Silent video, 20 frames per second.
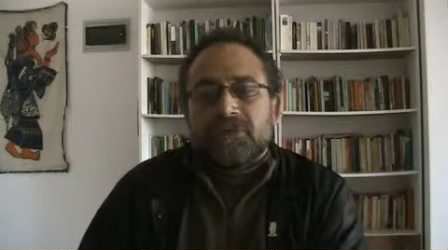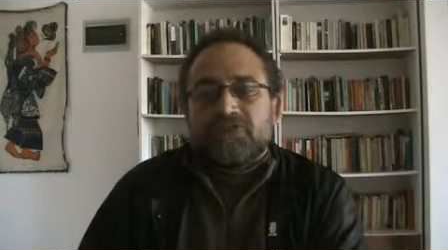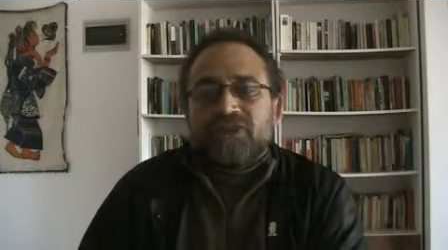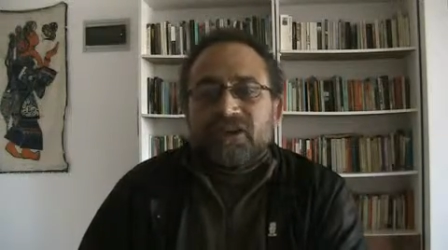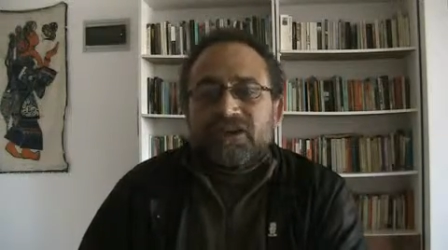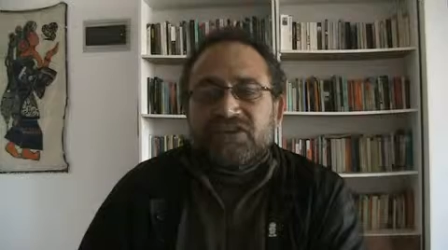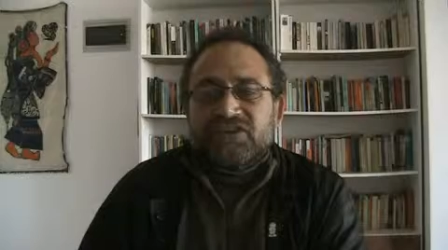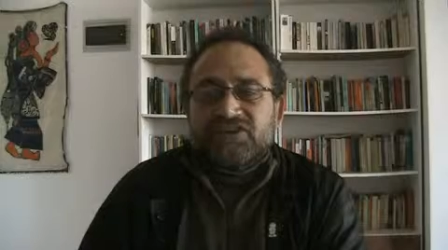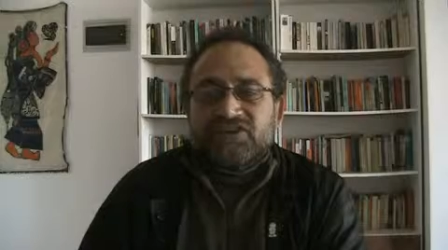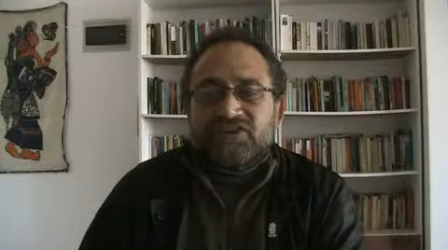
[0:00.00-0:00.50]

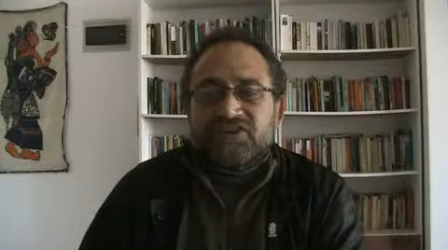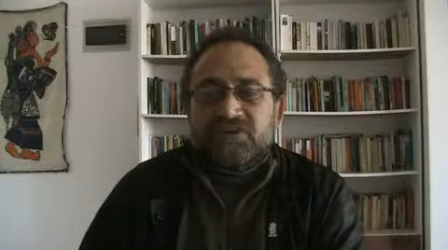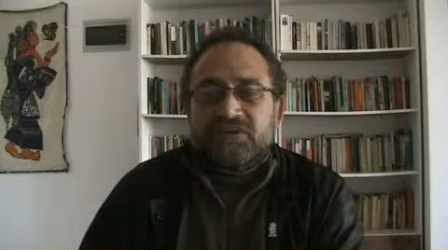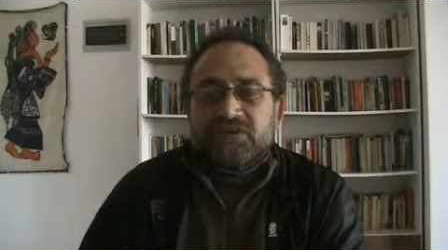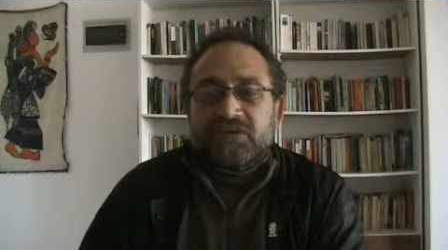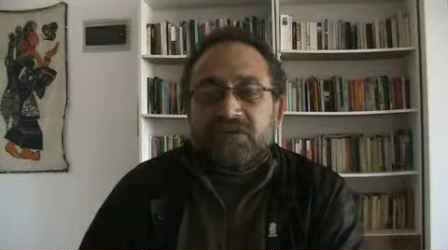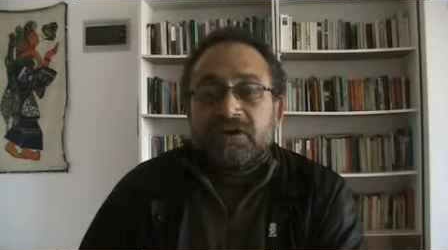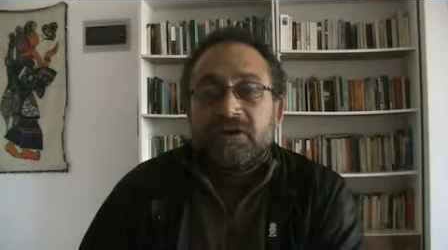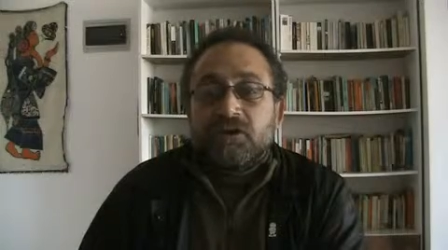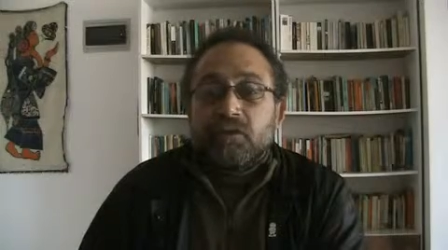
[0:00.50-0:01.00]
Just
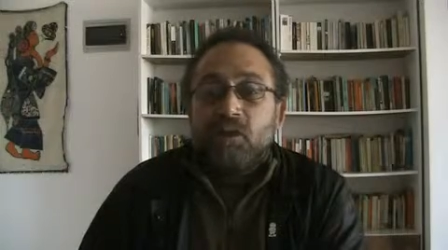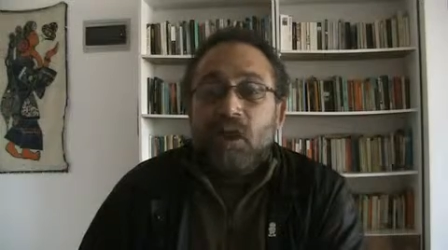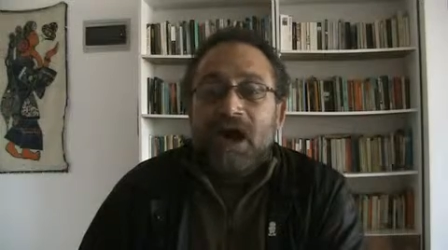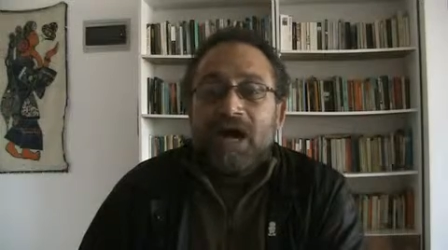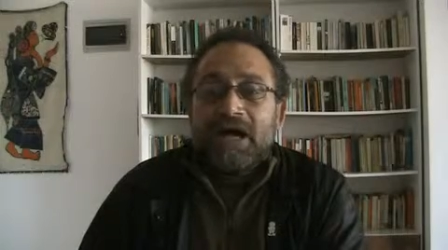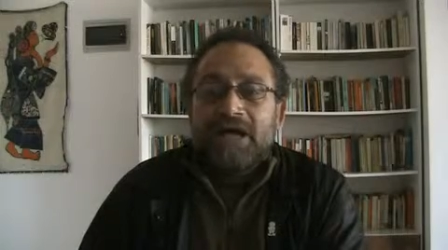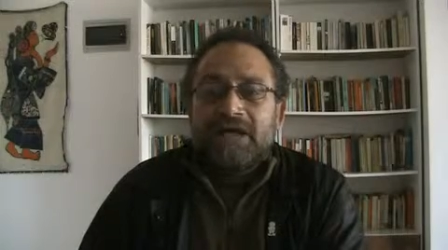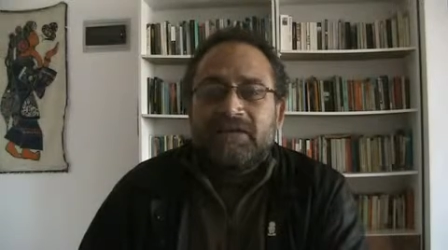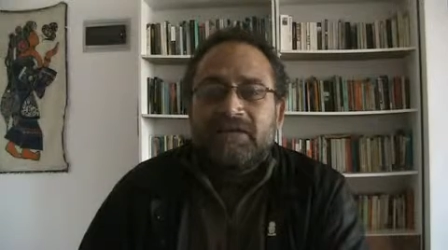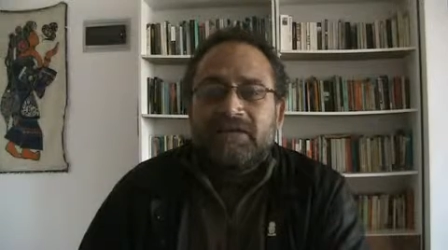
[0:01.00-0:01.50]

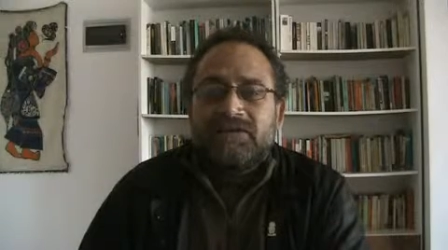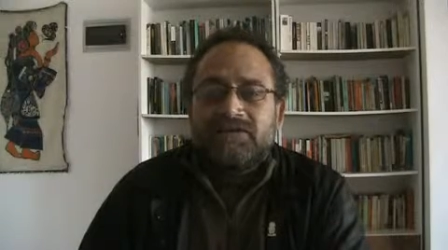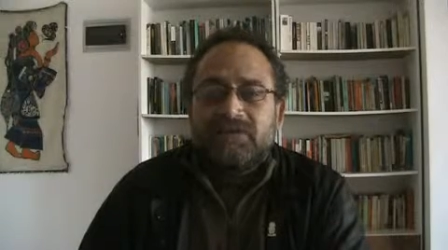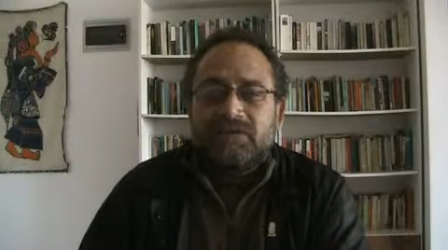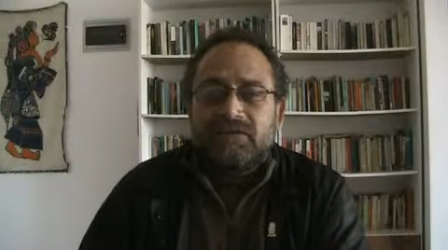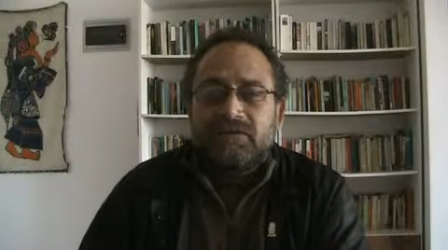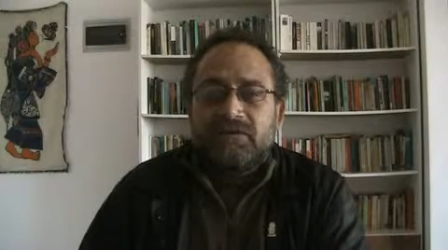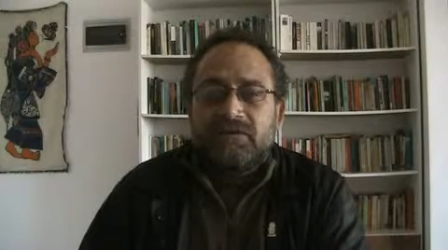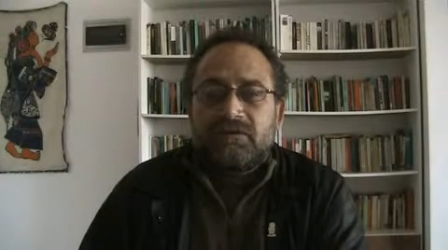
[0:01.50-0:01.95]
rewind